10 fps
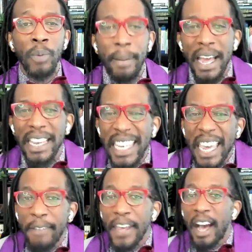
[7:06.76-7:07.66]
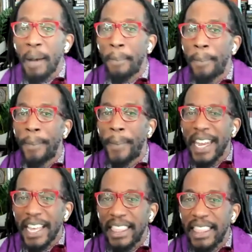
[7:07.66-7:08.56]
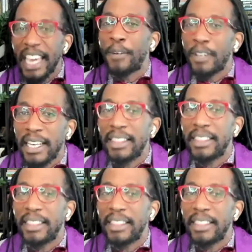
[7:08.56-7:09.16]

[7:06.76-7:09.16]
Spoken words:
Right? I'm not giving up anything for Lent